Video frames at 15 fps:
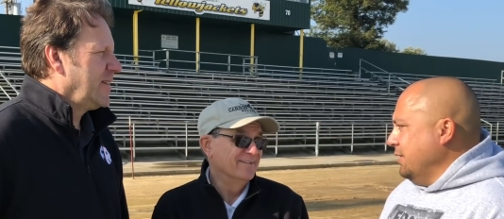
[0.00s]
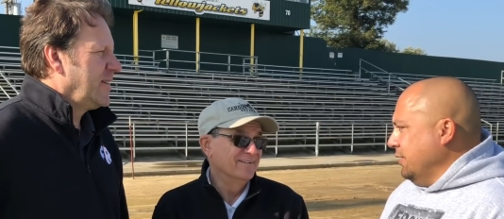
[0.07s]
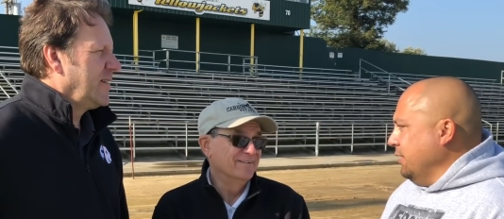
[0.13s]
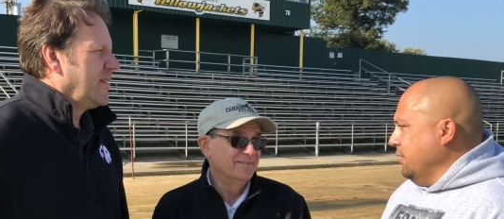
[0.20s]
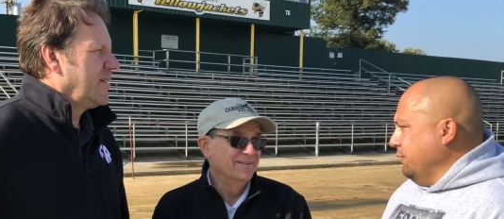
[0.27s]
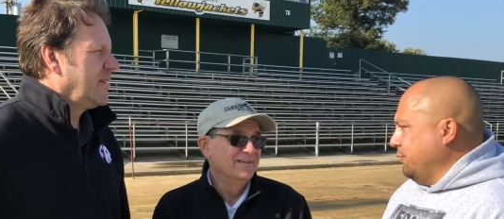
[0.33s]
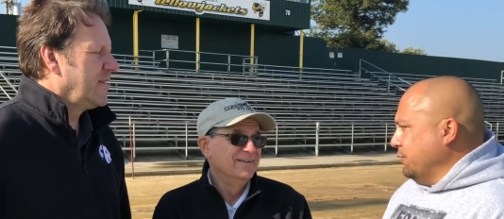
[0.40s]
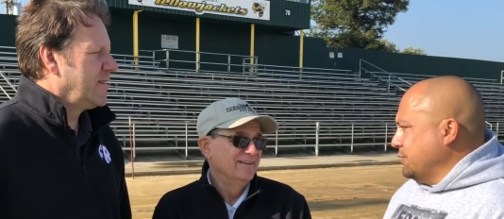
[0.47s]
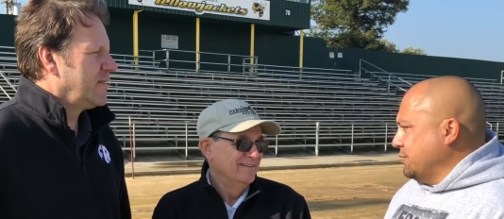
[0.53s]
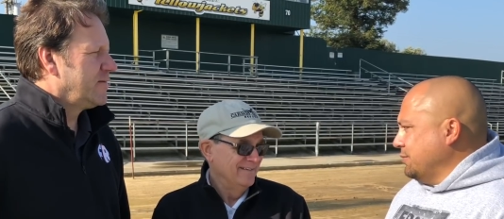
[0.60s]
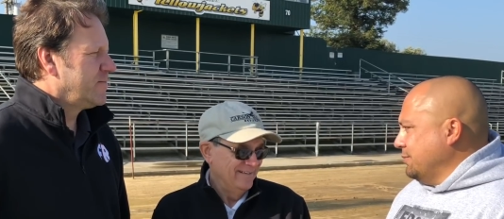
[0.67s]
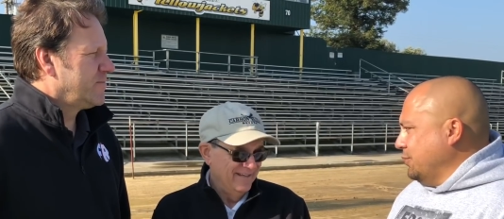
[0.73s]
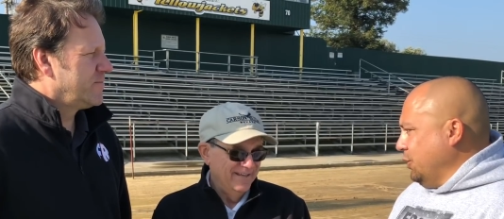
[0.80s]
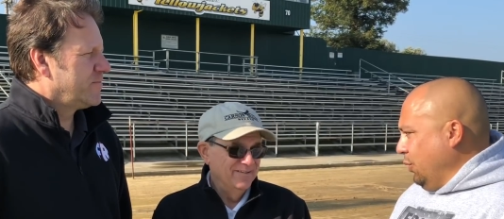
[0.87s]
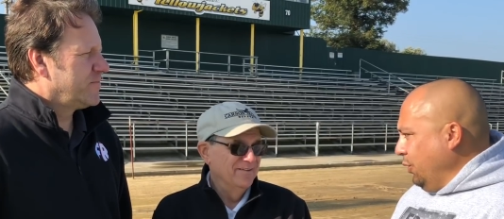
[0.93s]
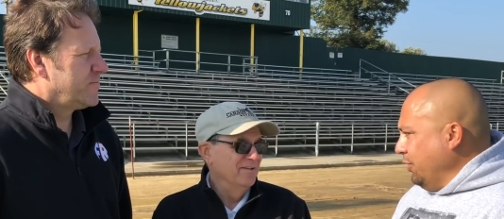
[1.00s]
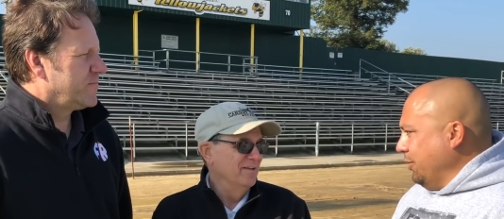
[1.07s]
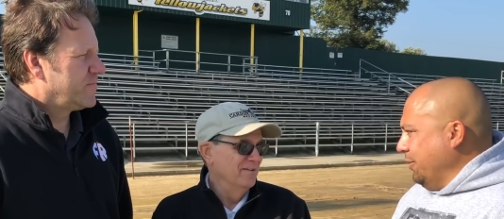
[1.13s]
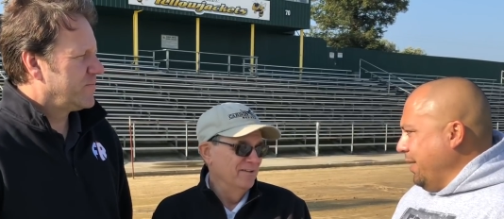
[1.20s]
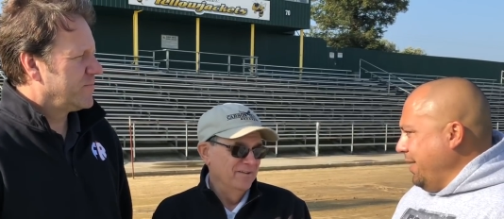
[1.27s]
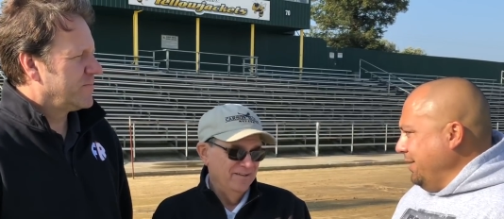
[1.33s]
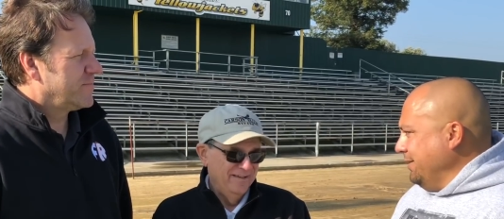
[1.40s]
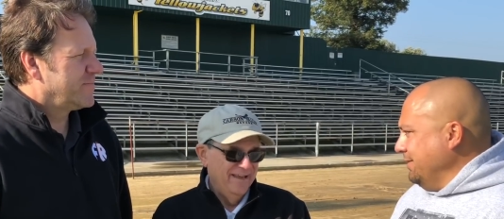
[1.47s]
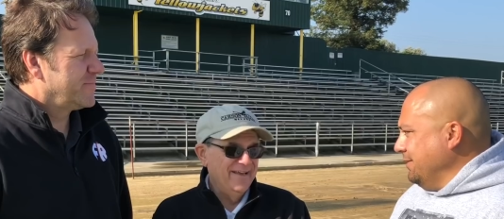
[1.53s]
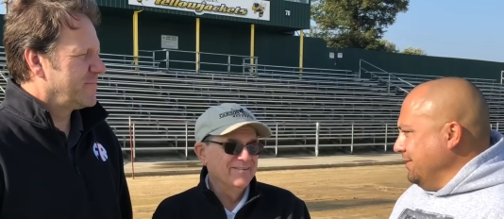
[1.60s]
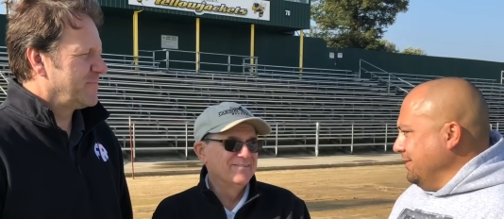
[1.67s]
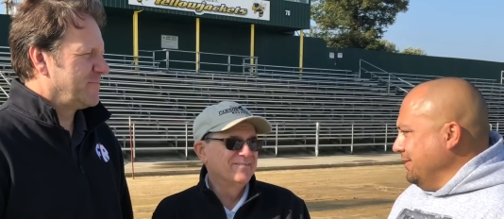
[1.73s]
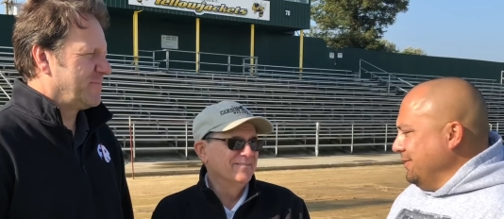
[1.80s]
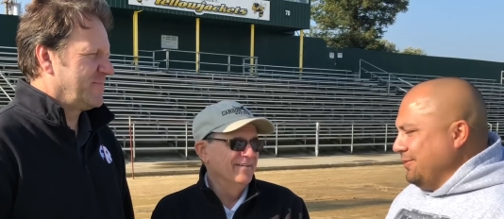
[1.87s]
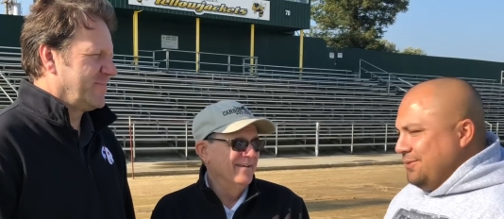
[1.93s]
Speaker 1: in, the, in the first yeah, quarter, in, right? yes.